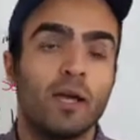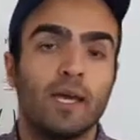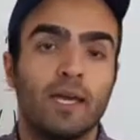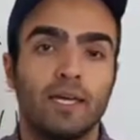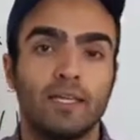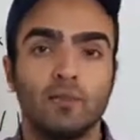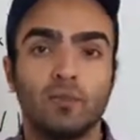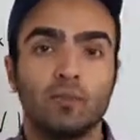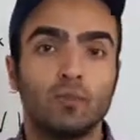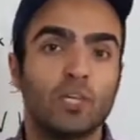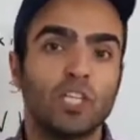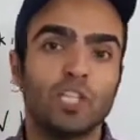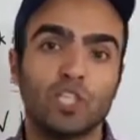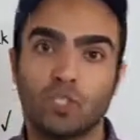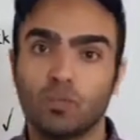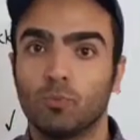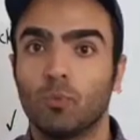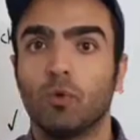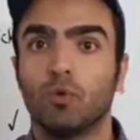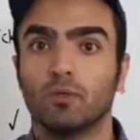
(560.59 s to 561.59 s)
in
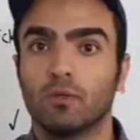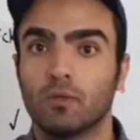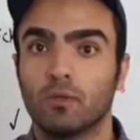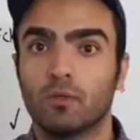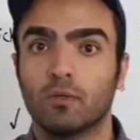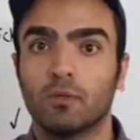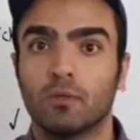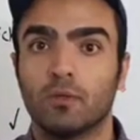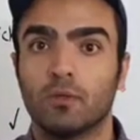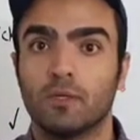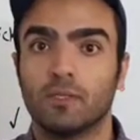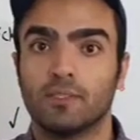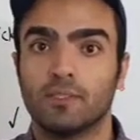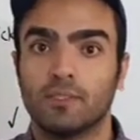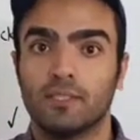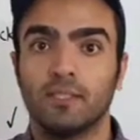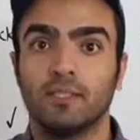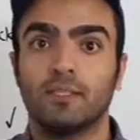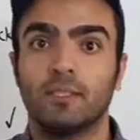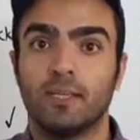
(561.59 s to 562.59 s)
Richmond
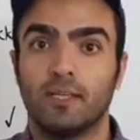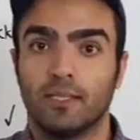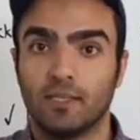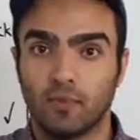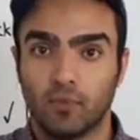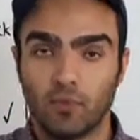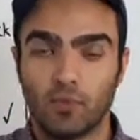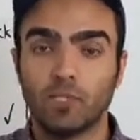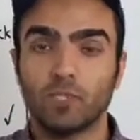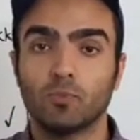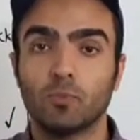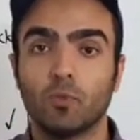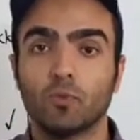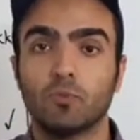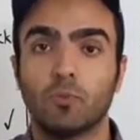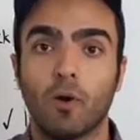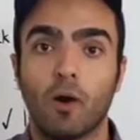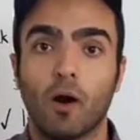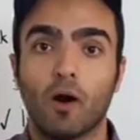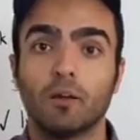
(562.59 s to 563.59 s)
city, in the Richmond
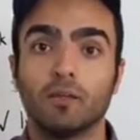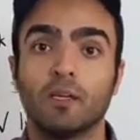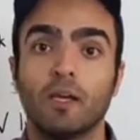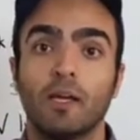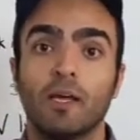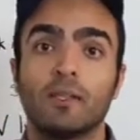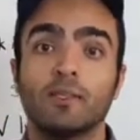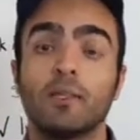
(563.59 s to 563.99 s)
part,